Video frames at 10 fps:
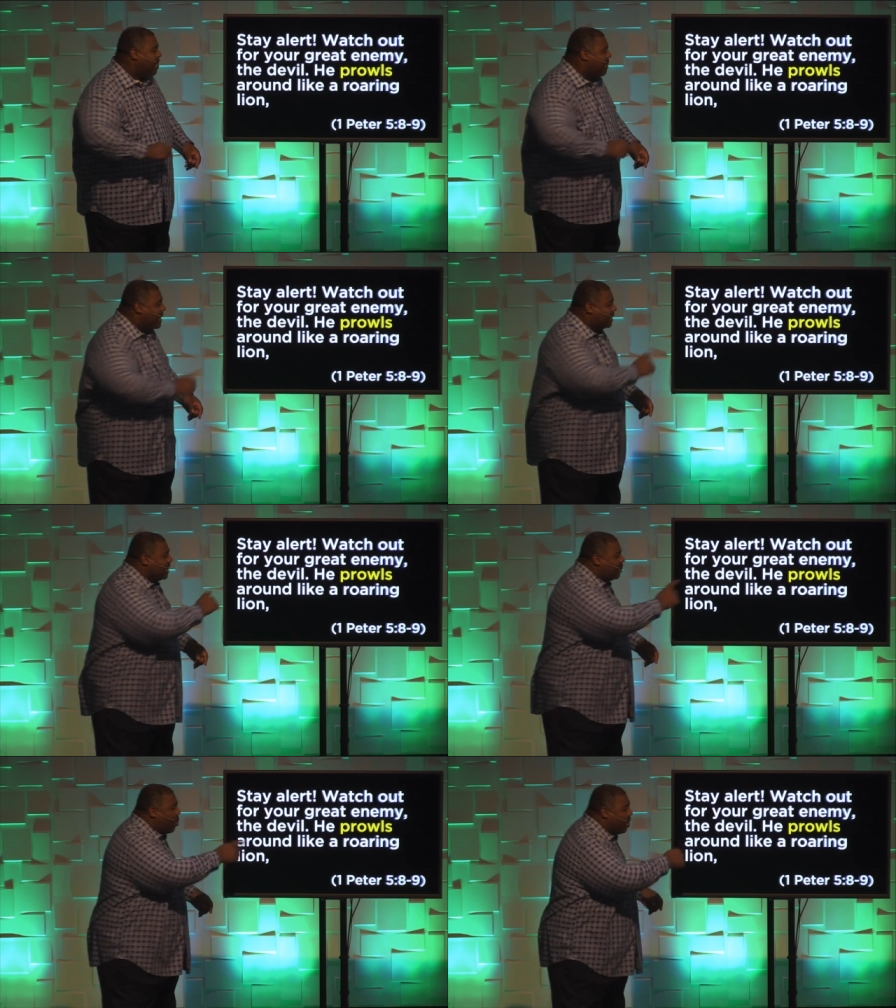Because
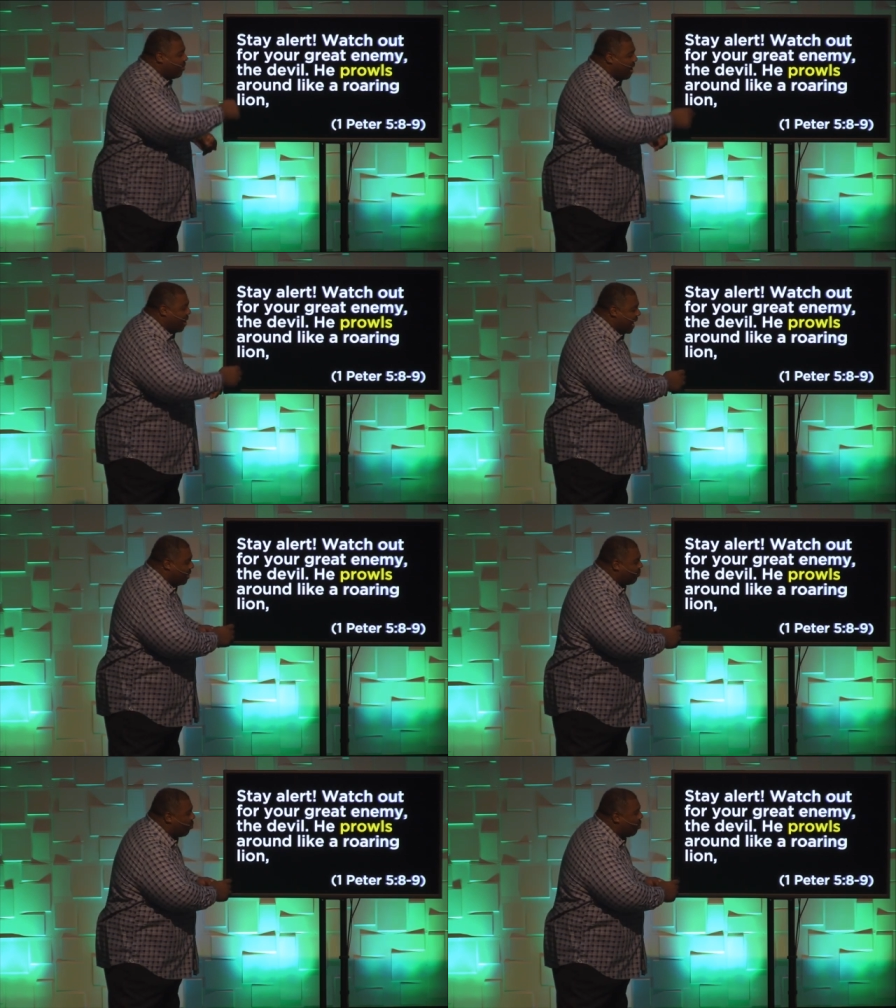he's going around like
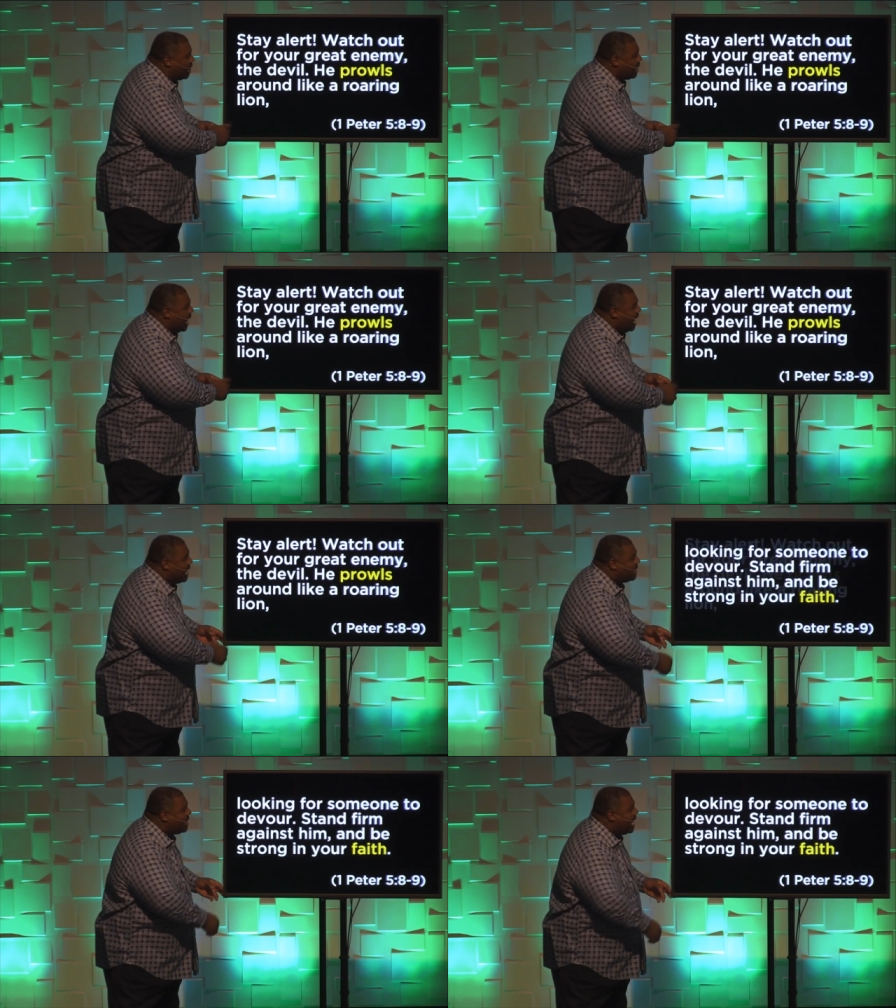a roaring
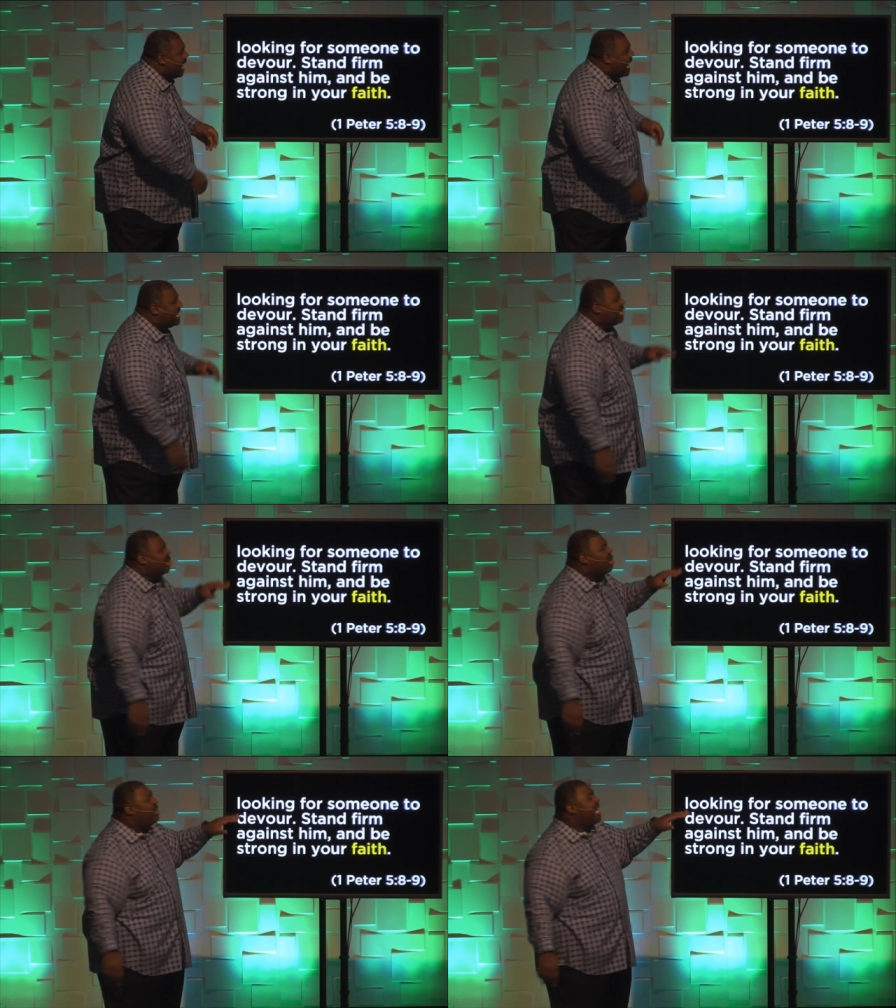lion and he's
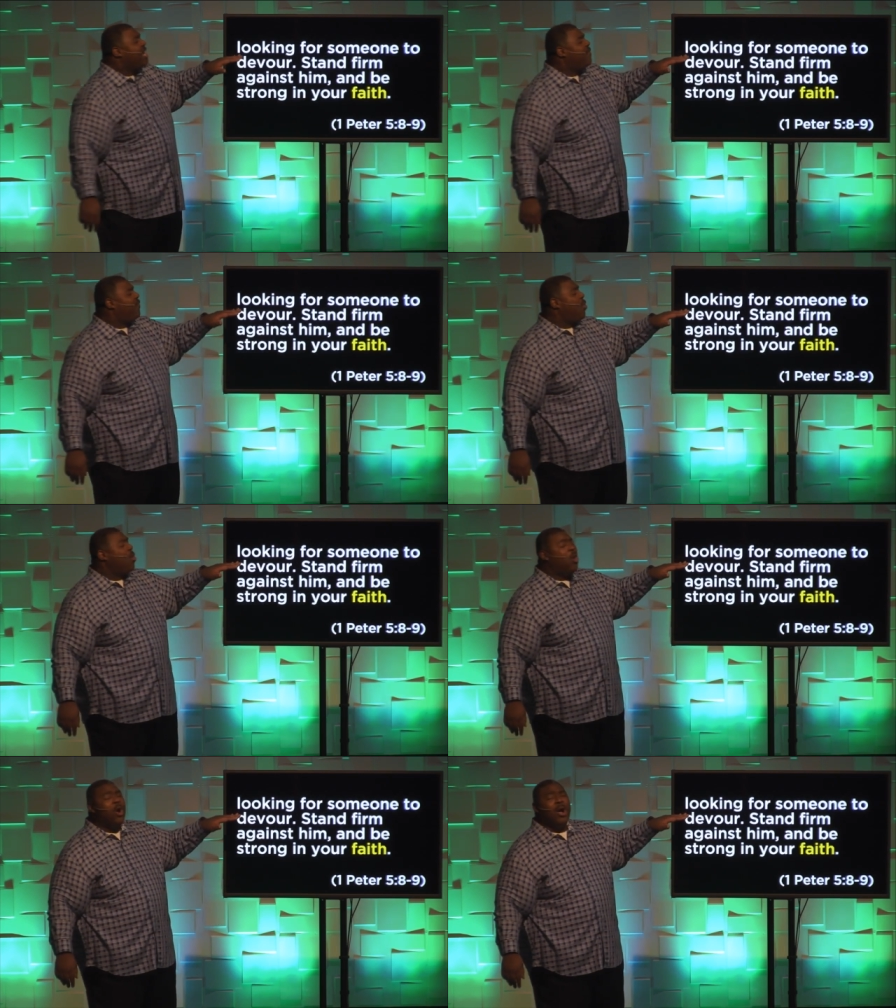looking
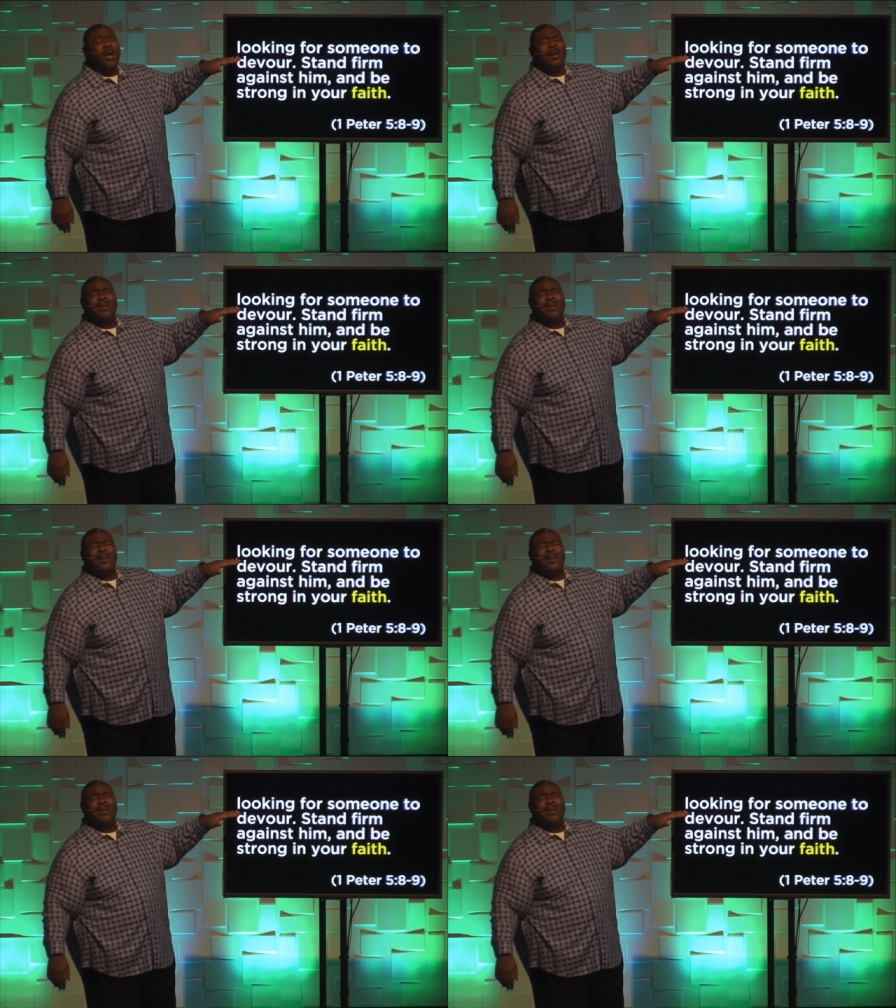for